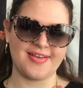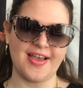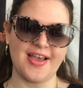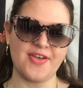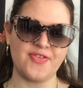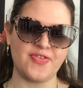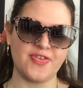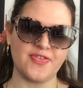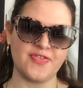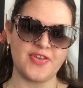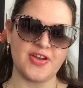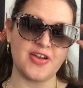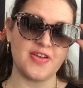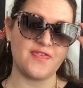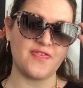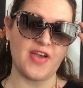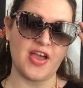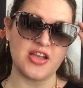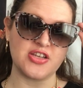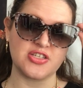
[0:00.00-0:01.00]
I feel very
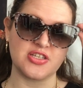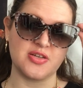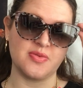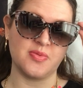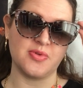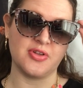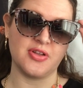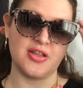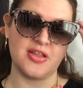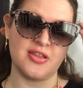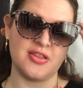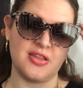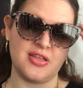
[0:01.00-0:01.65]
fashionable in